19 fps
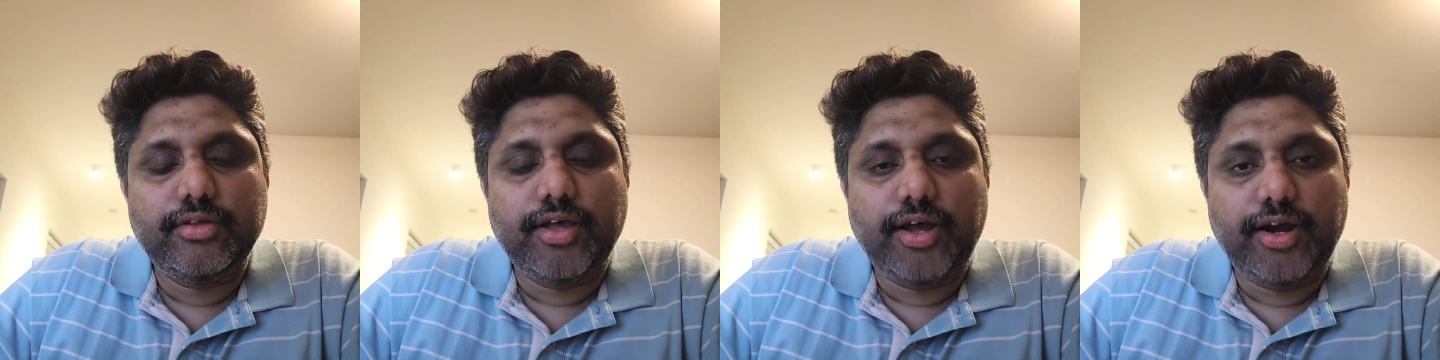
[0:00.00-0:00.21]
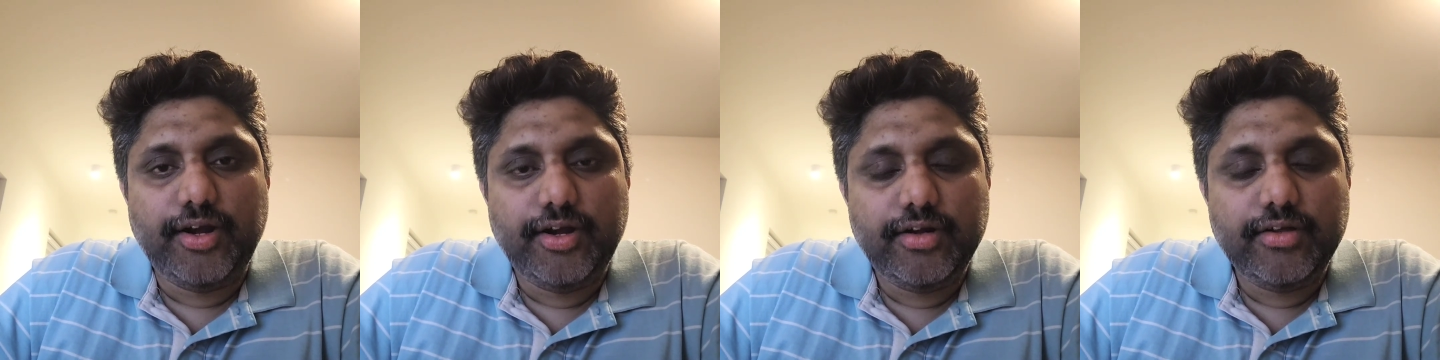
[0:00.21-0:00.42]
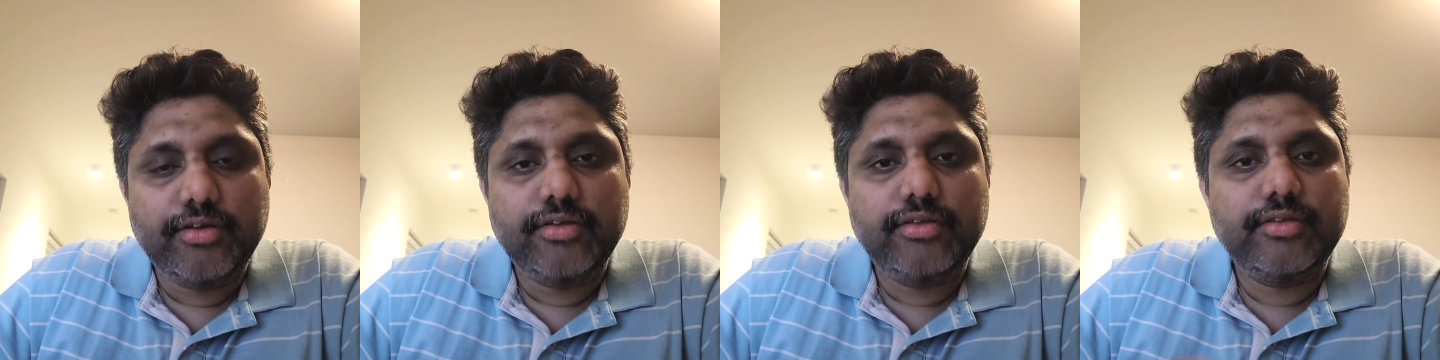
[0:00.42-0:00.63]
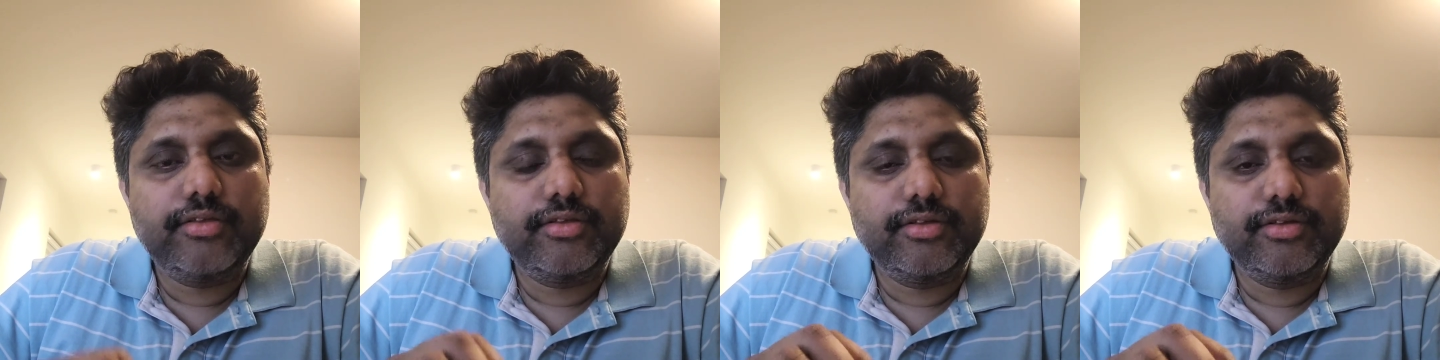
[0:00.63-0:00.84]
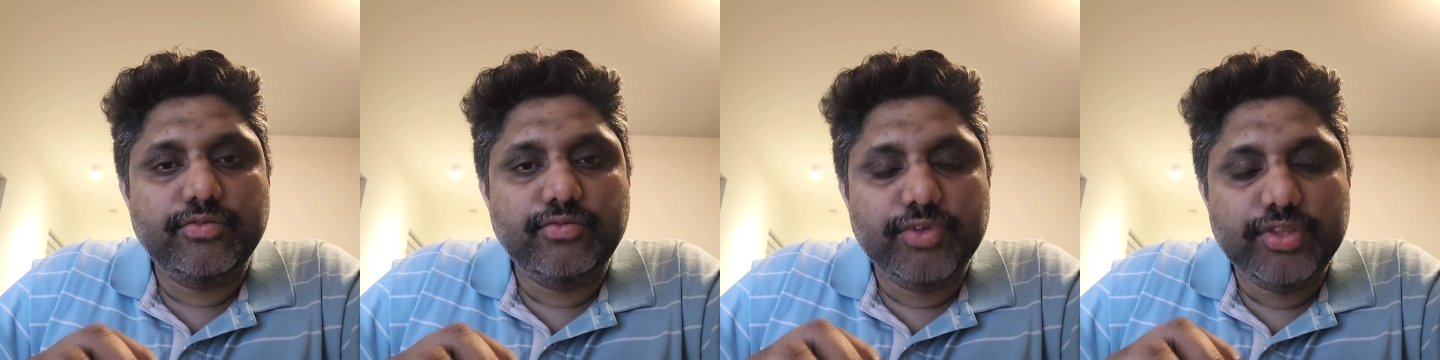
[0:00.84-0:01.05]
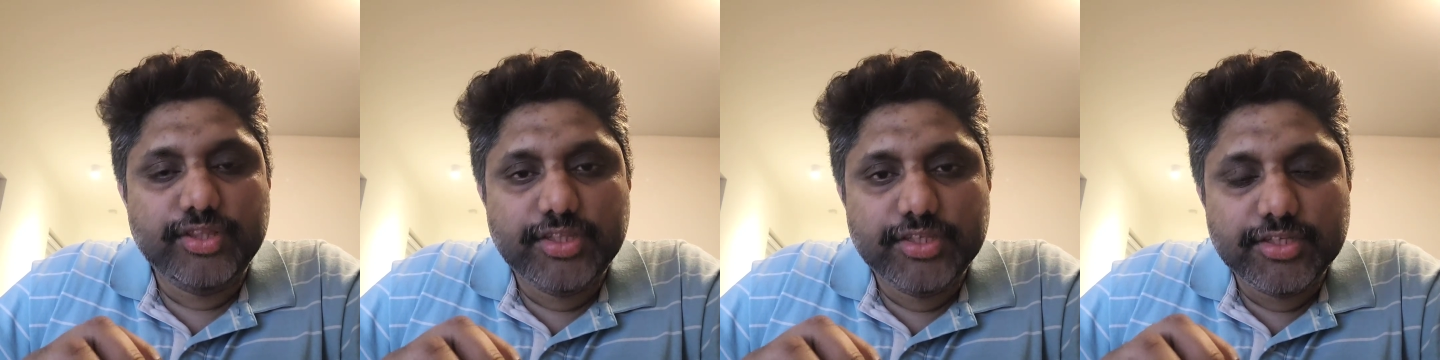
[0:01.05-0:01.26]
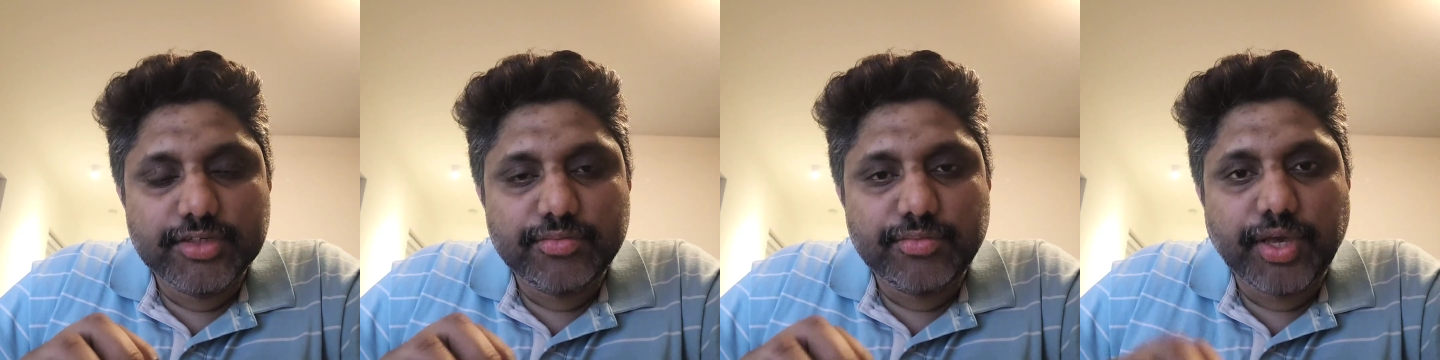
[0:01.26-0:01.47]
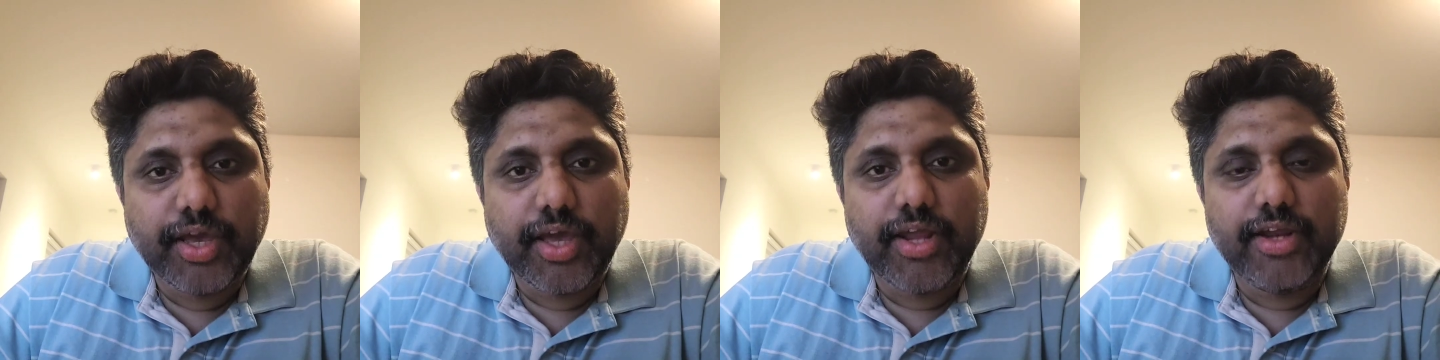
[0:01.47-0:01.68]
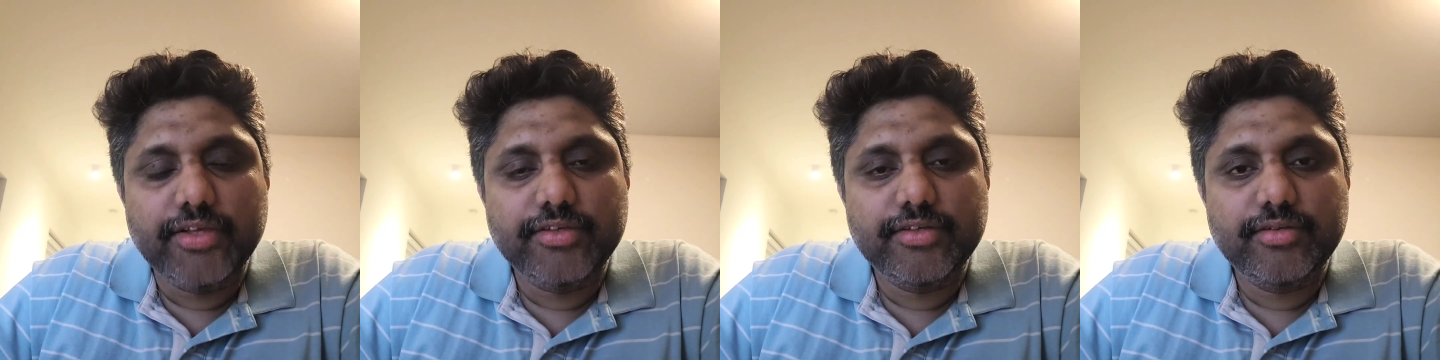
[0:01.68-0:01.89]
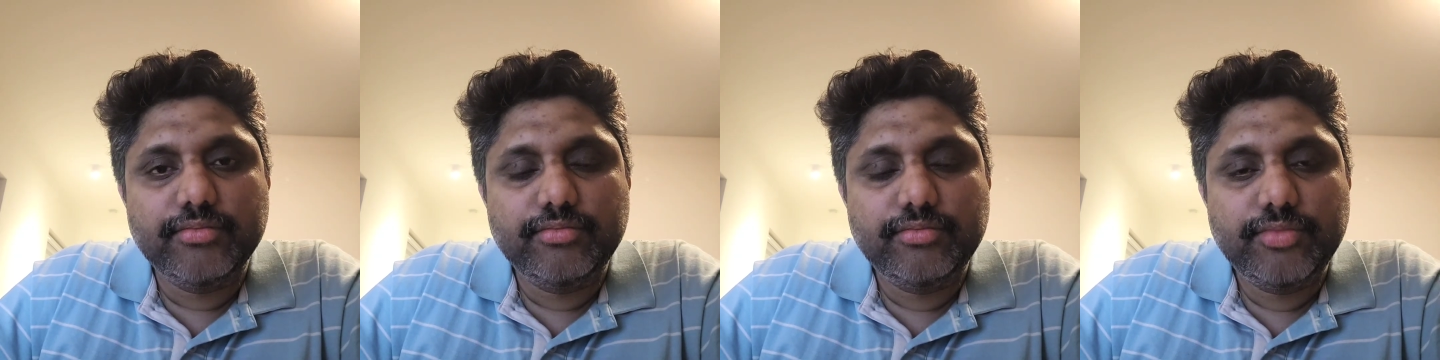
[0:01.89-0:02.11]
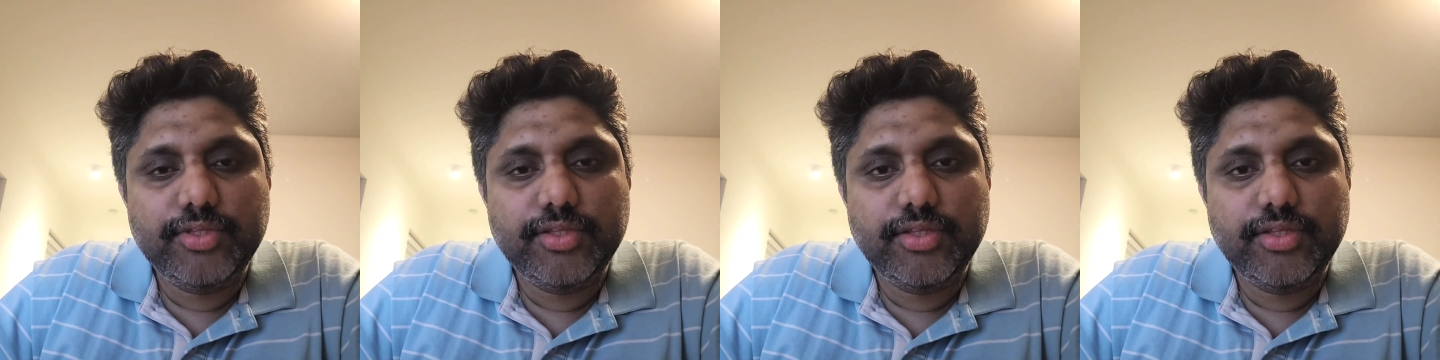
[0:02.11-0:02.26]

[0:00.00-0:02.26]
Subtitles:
And with this mechanism,